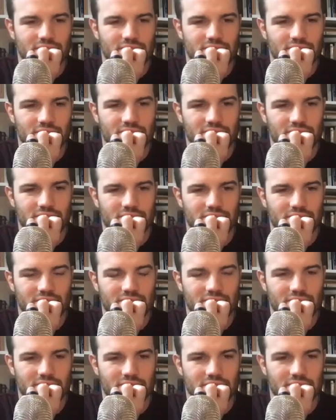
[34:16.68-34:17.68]

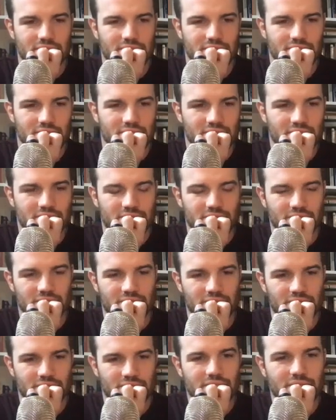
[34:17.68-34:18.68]

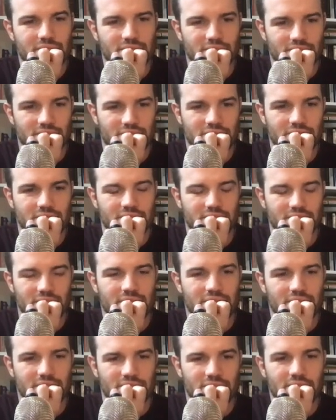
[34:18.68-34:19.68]

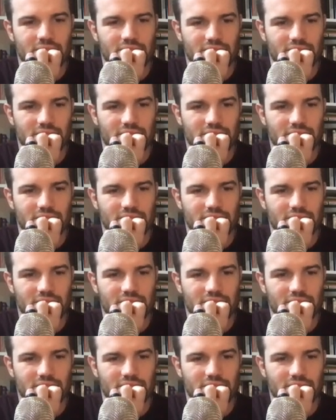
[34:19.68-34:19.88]
The person shown says nothing.